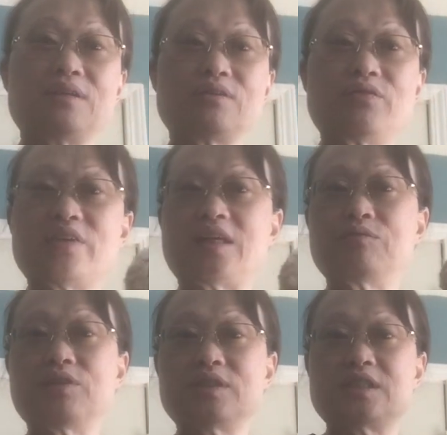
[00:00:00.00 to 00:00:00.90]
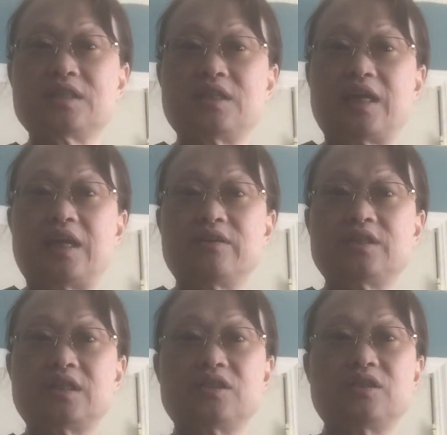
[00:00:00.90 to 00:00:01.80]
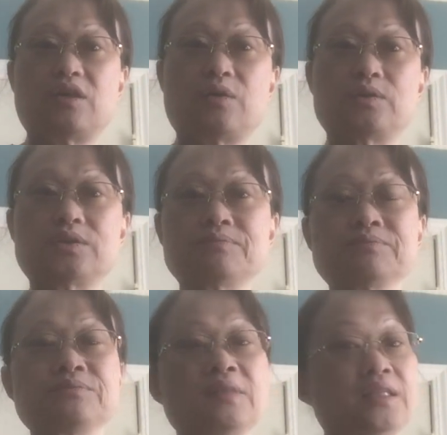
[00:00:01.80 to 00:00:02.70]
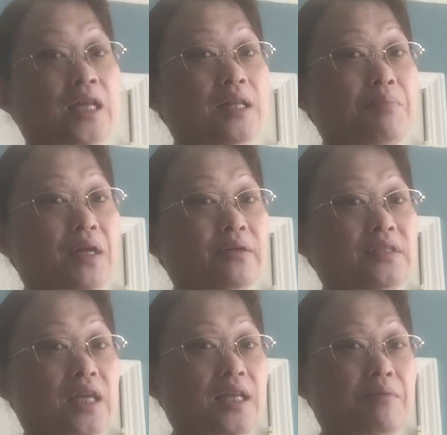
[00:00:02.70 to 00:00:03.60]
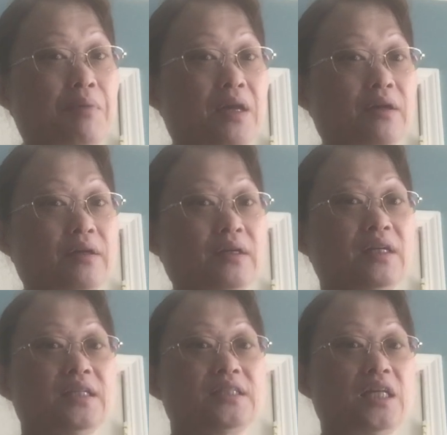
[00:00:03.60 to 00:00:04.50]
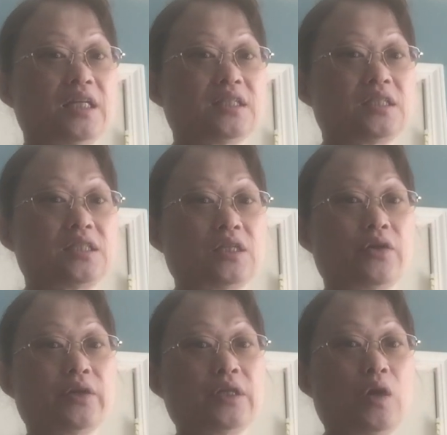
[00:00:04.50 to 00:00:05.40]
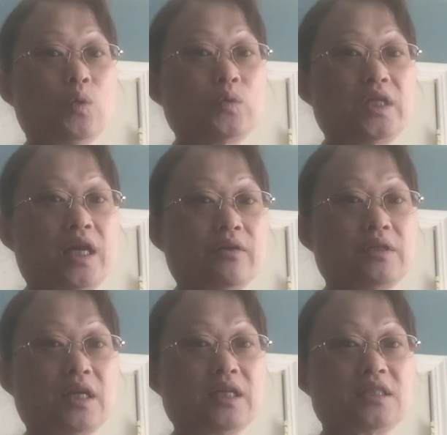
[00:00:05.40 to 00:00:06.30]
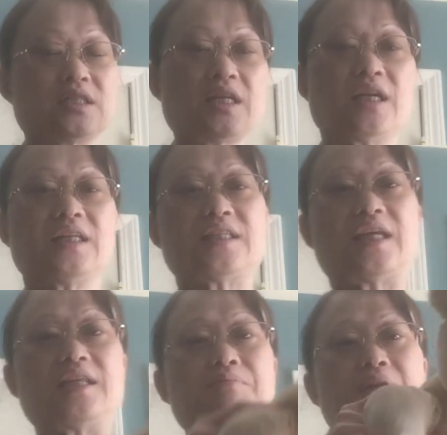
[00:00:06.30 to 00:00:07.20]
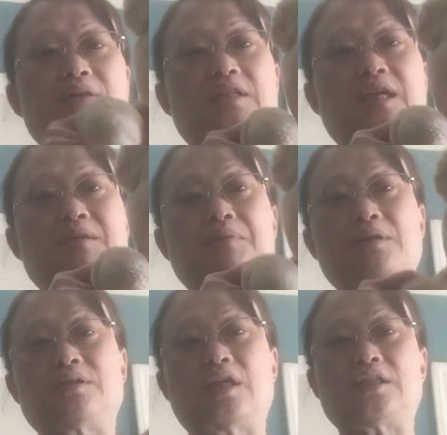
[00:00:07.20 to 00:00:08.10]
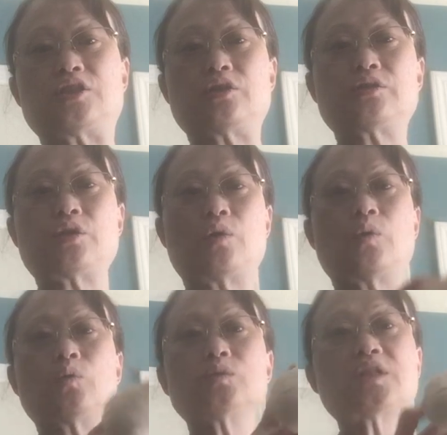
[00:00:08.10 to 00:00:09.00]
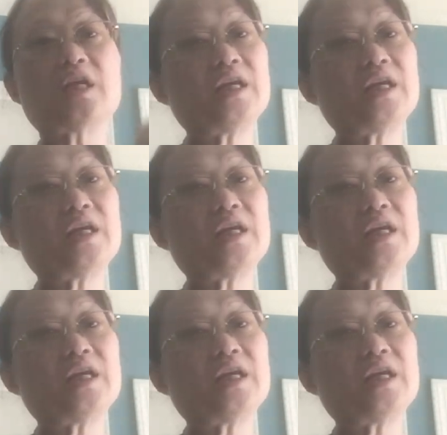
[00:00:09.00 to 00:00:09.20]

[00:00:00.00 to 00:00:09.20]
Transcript: And don't forget, we're just going to air touch your nose. Teddy bear, teddy bear, touch your nose. Air touch. Teddy bear, teddy bear, touch your toes.